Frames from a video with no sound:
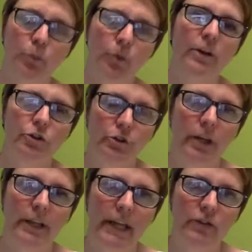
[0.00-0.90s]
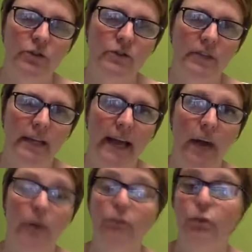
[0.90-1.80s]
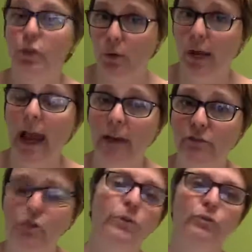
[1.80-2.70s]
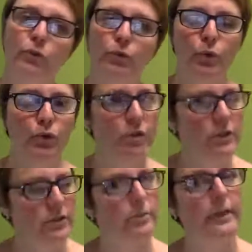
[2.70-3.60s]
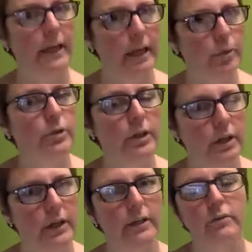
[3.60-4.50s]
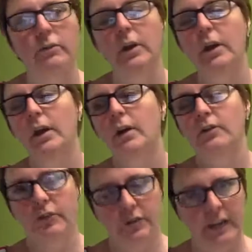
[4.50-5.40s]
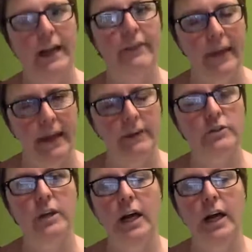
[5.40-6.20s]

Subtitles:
pressure on the agency now if you don't have to, if you're fortunate to be able to kind of sustain that.